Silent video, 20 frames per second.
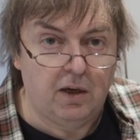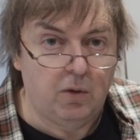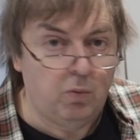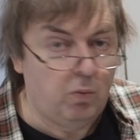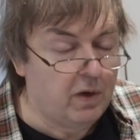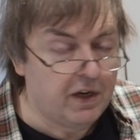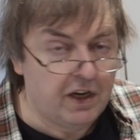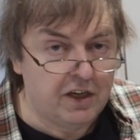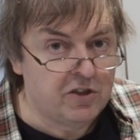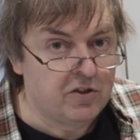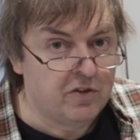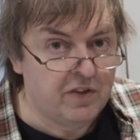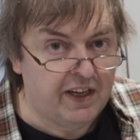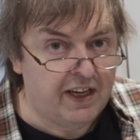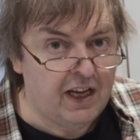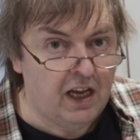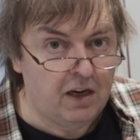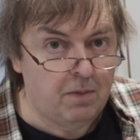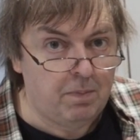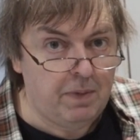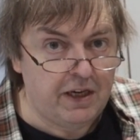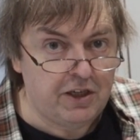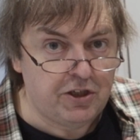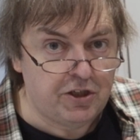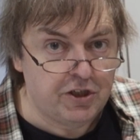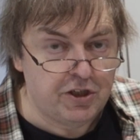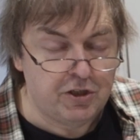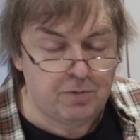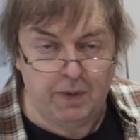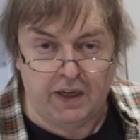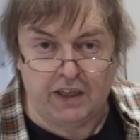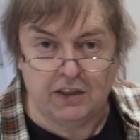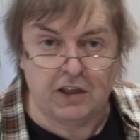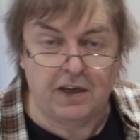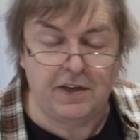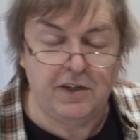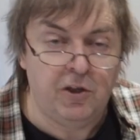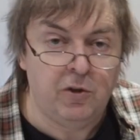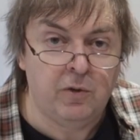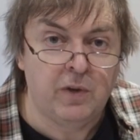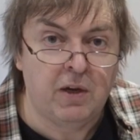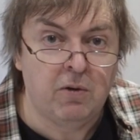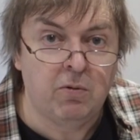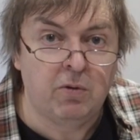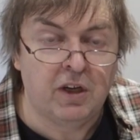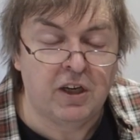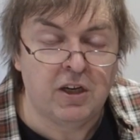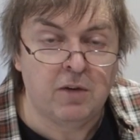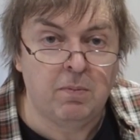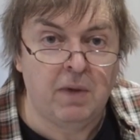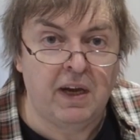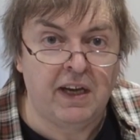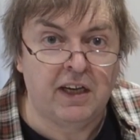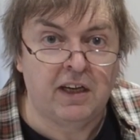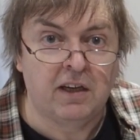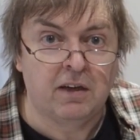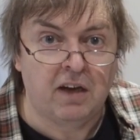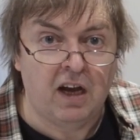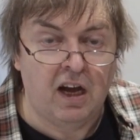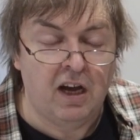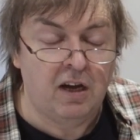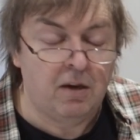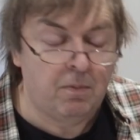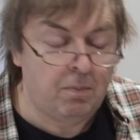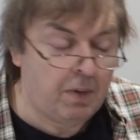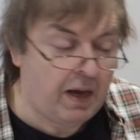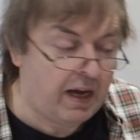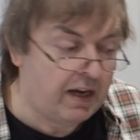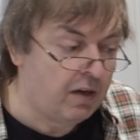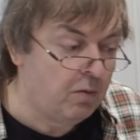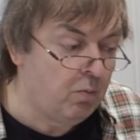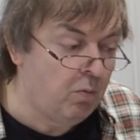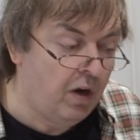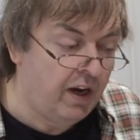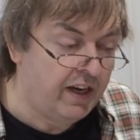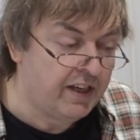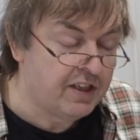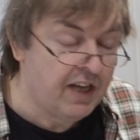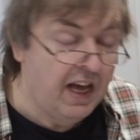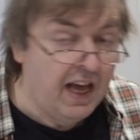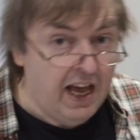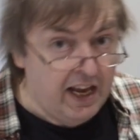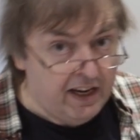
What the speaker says: when I took the colour pictures because I knew they were going to make black and white.